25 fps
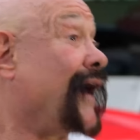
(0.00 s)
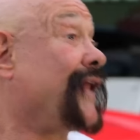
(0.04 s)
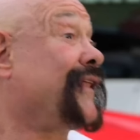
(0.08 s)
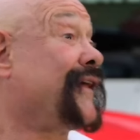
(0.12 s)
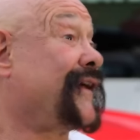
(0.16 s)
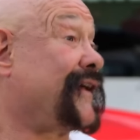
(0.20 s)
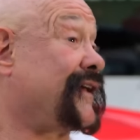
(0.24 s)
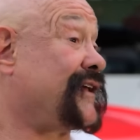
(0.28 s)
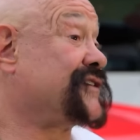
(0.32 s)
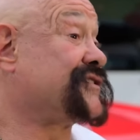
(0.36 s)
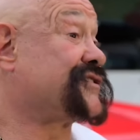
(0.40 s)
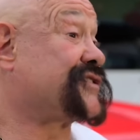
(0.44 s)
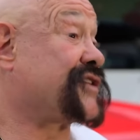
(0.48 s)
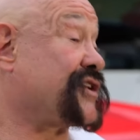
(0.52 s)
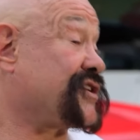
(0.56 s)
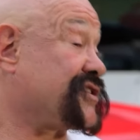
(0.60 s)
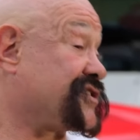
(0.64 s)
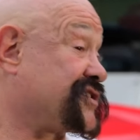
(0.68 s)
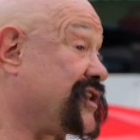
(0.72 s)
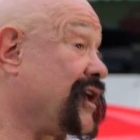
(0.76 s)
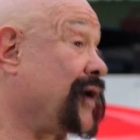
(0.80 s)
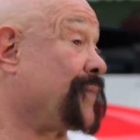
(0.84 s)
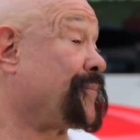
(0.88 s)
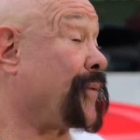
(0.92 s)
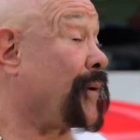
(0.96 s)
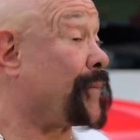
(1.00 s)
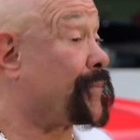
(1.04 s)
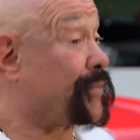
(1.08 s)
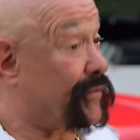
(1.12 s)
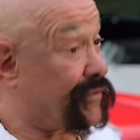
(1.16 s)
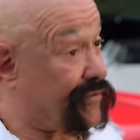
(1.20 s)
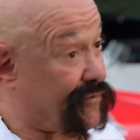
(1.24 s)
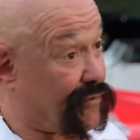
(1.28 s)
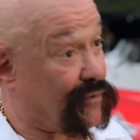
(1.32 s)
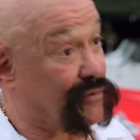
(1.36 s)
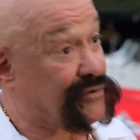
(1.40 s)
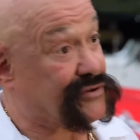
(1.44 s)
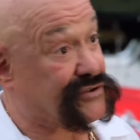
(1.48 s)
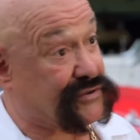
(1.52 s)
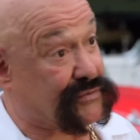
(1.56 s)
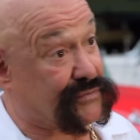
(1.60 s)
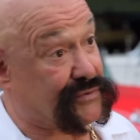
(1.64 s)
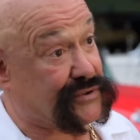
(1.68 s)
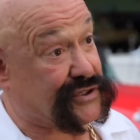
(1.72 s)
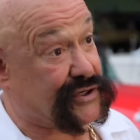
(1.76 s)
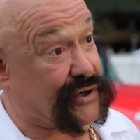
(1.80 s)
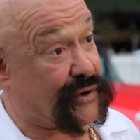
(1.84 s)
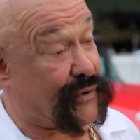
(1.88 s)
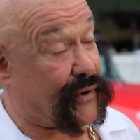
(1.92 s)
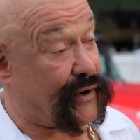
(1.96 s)
I think he's gonna step up and throw some
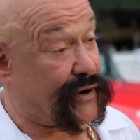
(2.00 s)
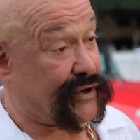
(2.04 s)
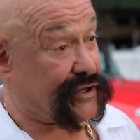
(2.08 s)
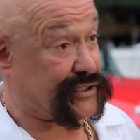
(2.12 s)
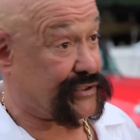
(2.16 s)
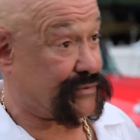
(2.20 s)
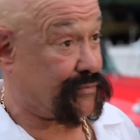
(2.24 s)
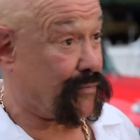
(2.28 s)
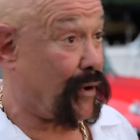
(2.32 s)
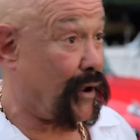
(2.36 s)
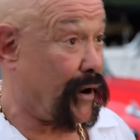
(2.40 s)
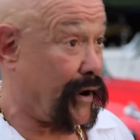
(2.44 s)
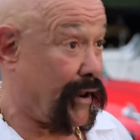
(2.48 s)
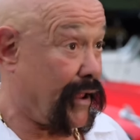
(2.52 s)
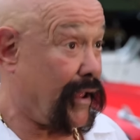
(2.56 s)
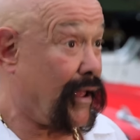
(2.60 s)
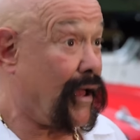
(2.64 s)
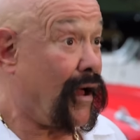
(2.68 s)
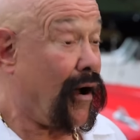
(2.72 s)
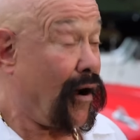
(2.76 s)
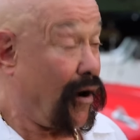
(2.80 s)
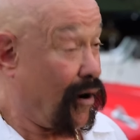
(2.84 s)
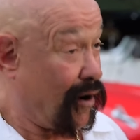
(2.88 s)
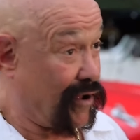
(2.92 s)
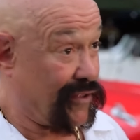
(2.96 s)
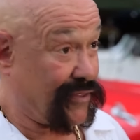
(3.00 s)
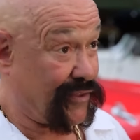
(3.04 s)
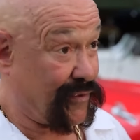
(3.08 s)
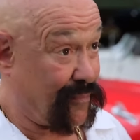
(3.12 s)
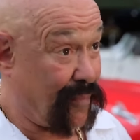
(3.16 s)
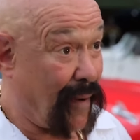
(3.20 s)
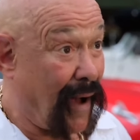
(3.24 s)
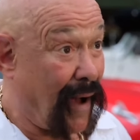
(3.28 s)
serious money on the